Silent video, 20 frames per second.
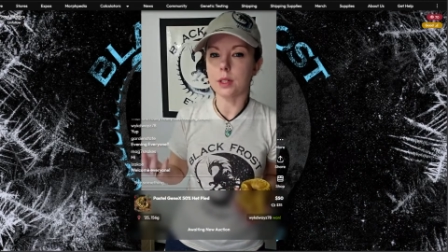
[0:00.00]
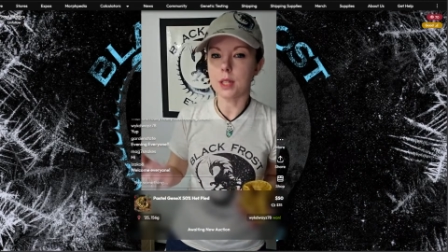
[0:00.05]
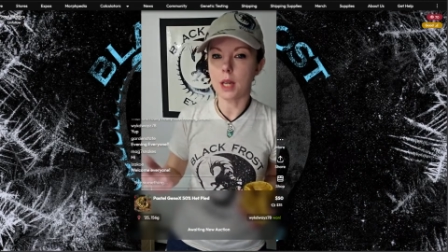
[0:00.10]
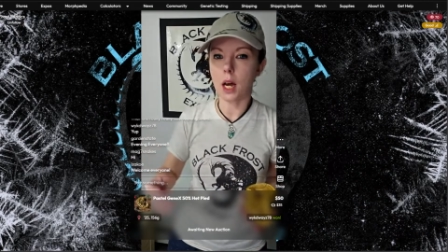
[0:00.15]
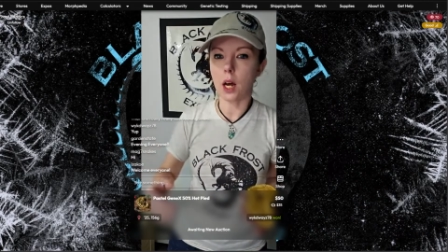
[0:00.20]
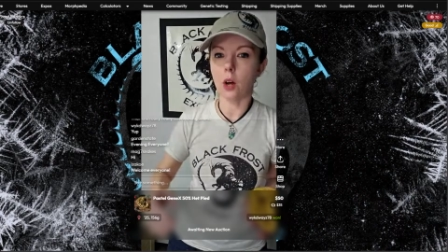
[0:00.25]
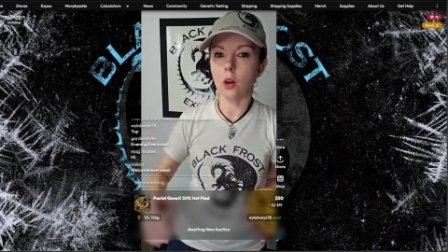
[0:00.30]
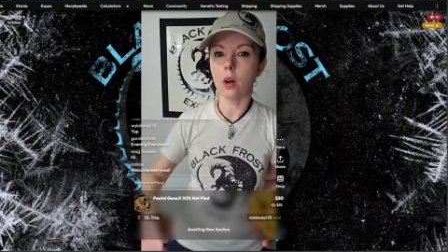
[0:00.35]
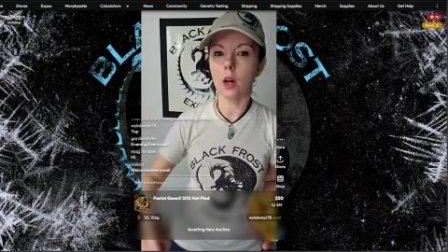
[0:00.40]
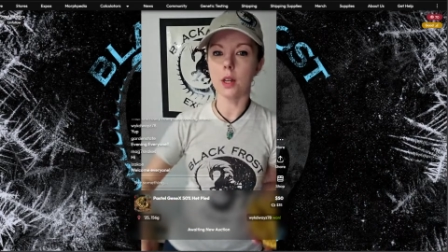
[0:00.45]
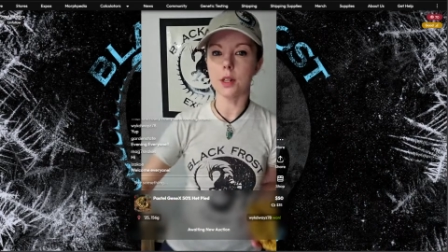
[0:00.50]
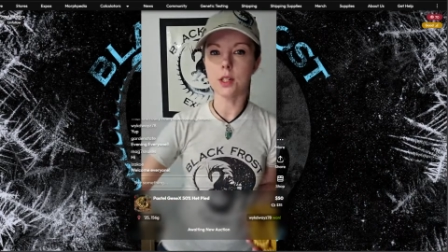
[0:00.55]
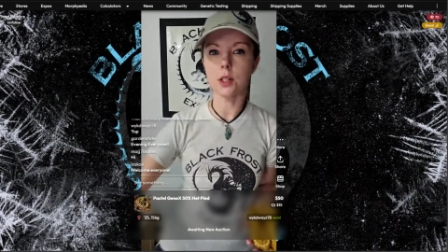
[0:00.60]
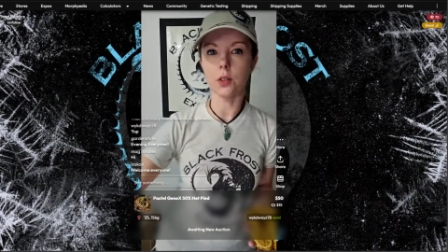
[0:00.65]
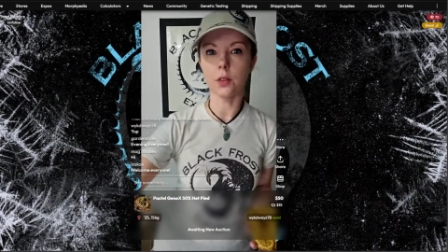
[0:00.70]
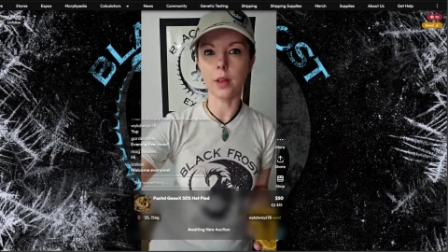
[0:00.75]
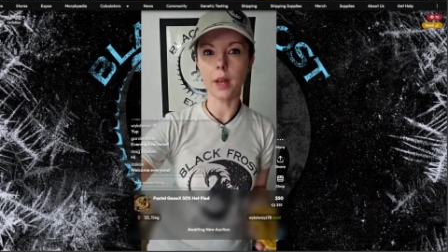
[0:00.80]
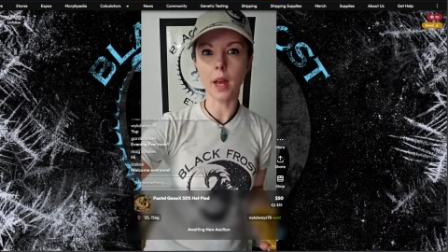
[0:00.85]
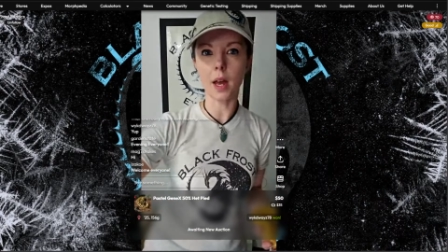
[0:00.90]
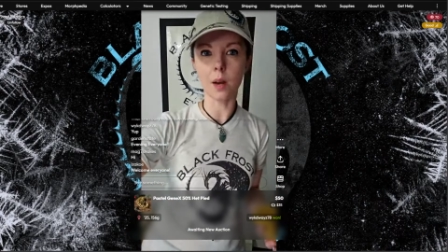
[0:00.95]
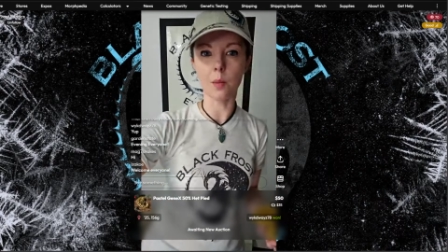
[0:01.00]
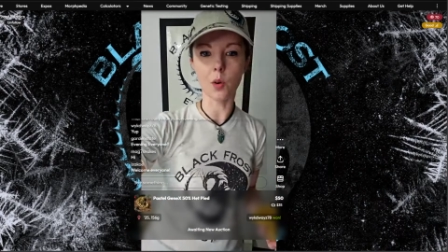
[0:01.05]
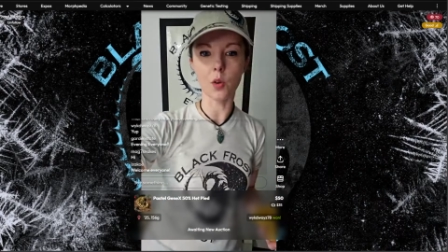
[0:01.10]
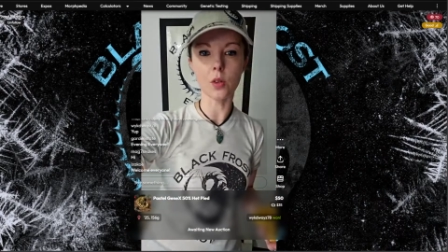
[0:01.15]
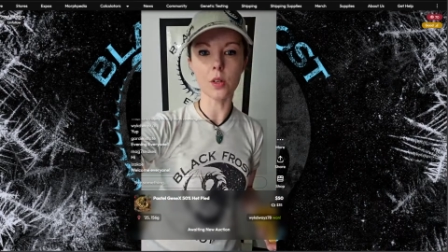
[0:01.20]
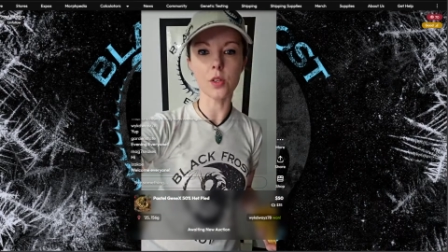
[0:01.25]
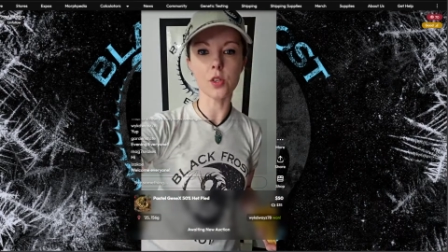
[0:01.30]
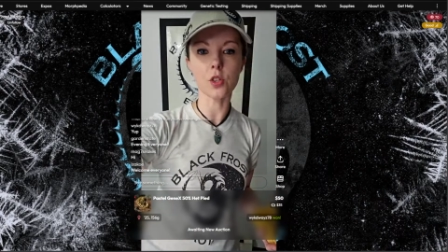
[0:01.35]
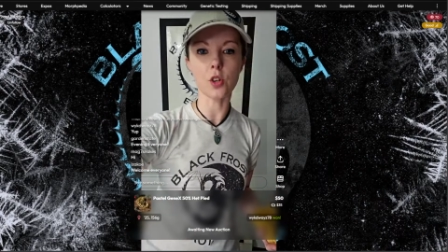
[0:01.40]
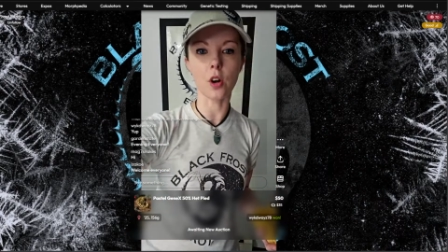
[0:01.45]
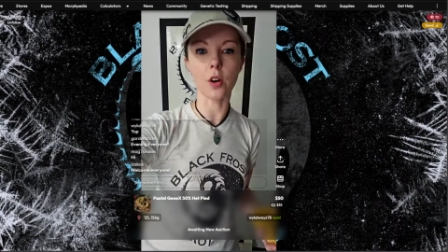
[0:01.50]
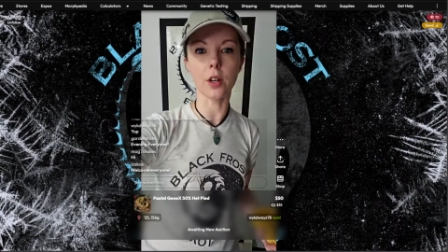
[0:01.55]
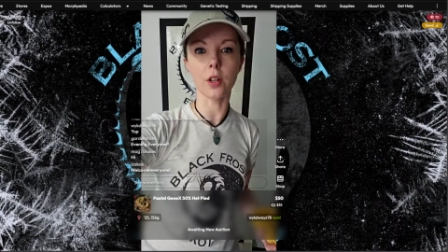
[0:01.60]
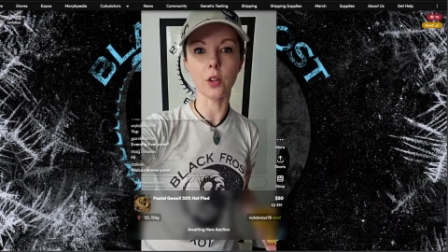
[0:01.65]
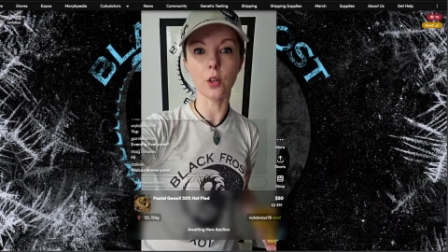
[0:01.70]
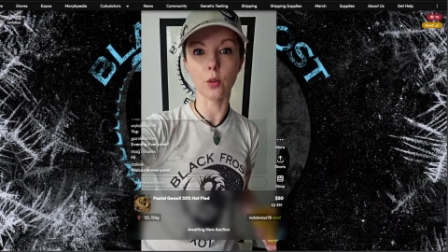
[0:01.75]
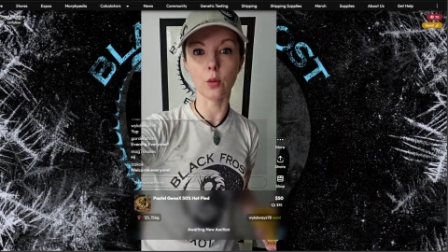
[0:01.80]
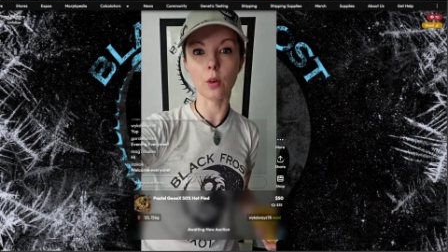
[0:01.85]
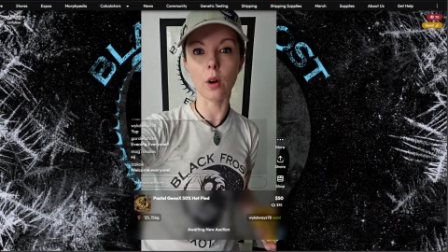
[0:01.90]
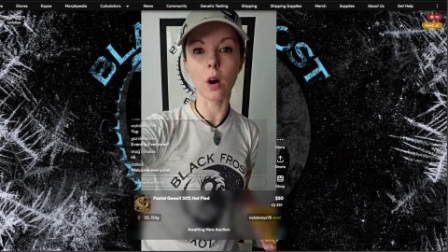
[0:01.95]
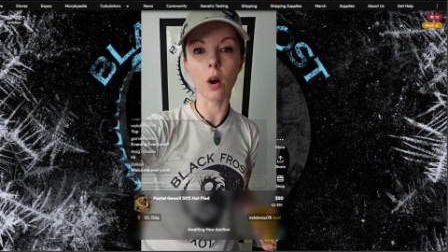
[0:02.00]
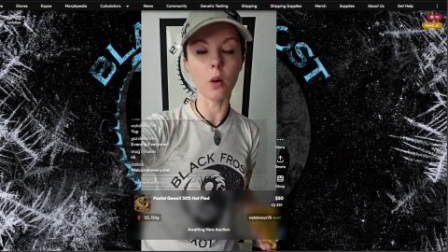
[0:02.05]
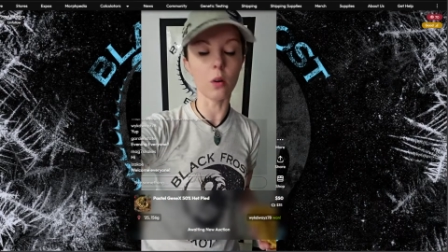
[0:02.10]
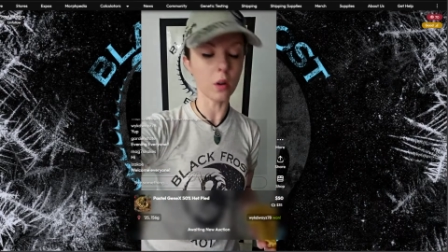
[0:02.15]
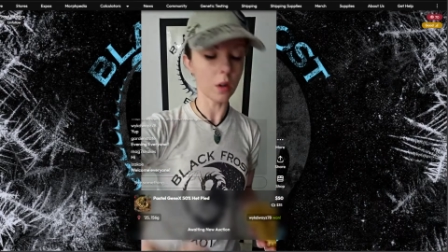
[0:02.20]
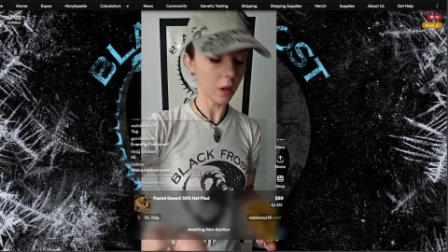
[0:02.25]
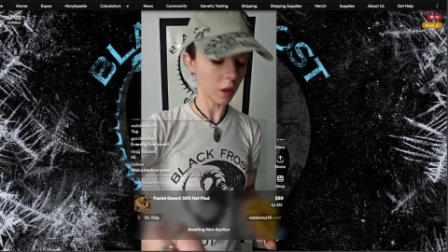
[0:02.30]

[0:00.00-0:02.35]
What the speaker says: tell until the animal is starting to grow.